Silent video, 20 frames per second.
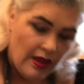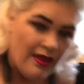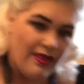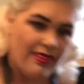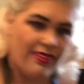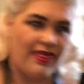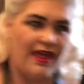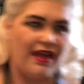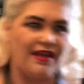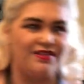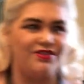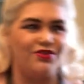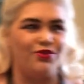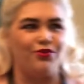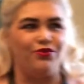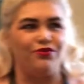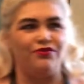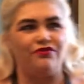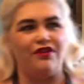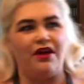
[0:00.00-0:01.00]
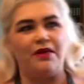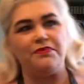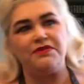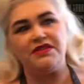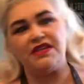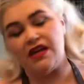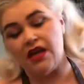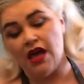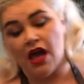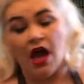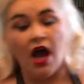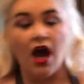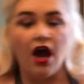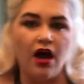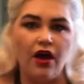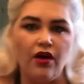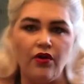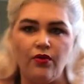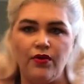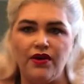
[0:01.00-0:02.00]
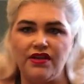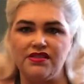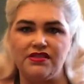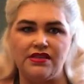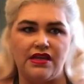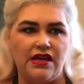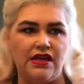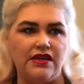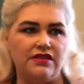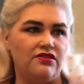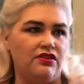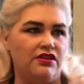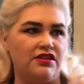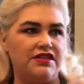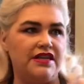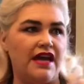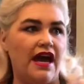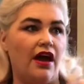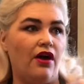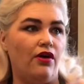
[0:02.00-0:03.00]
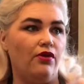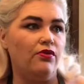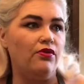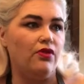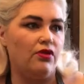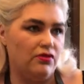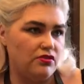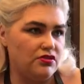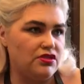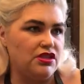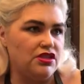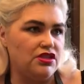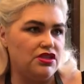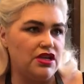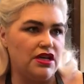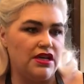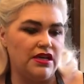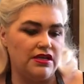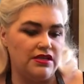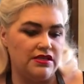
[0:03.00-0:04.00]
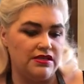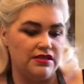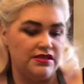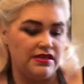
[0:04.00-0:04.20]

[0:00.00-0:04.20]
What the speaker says: Thanks, Gordon Ramsey. I always see he's got a towel hooked into his